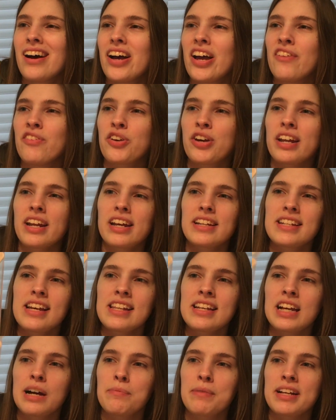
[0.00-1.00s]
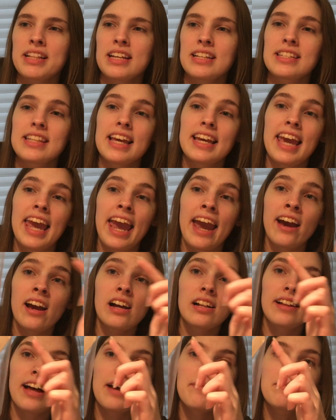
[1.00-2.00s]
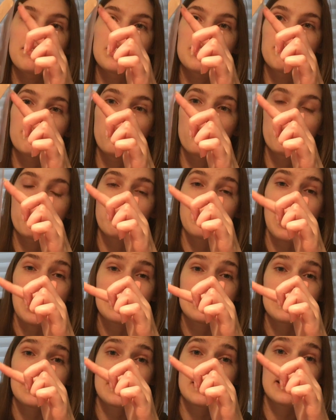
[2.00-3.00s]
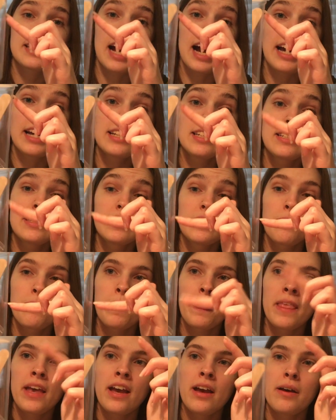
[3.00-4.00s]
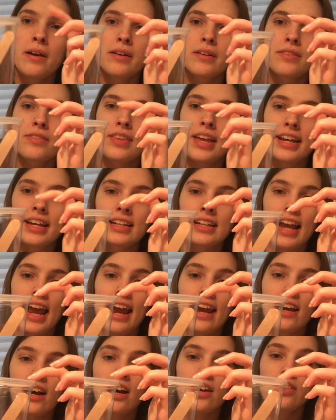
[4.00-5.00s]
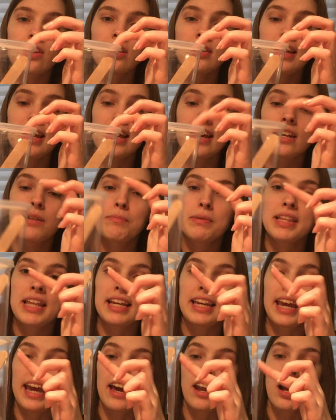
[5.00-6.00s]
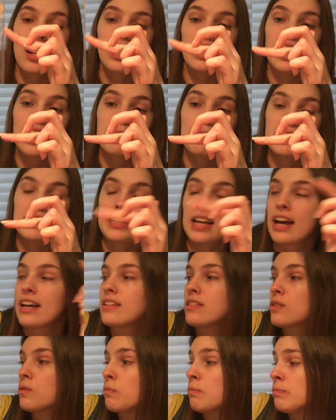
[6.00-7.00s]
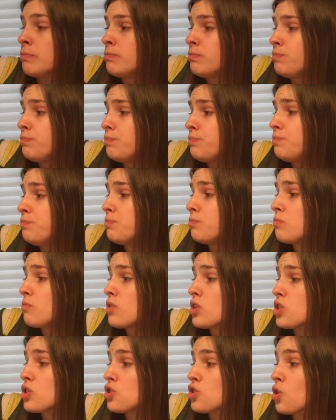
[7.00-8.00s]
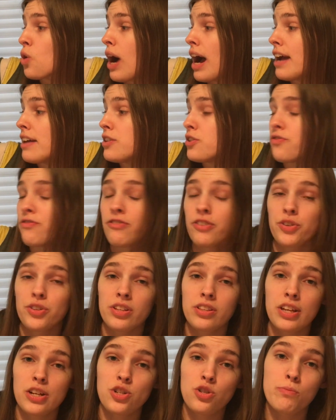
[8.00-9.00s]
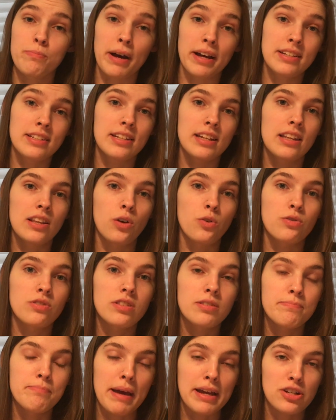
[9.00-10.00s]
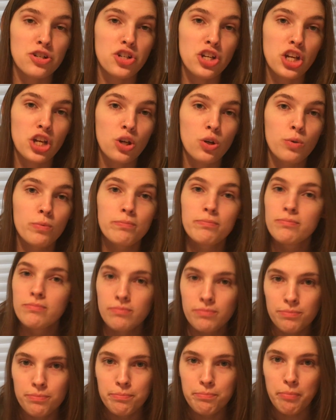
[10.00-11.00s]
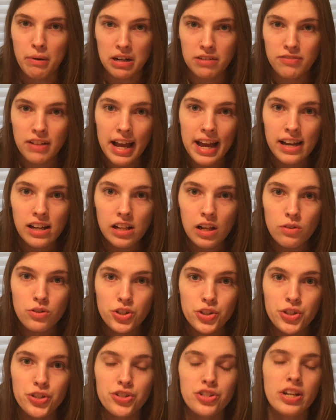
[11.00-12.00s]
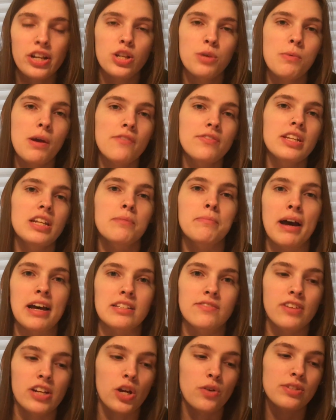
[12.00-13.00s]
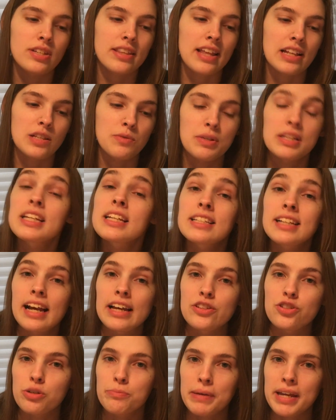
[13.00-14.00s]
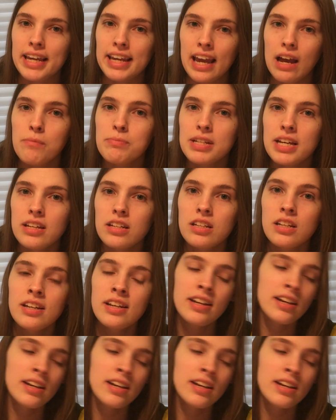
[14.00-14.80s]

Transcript: If you get a deli cup like this, they can't climb the smooth plastic sides. They can hang on the lid, but they cannot climb the sides. So I feel that they do best in those mesh cube butterfly enclosures, and you may have seen in past videos that that's what these guys are being kept in.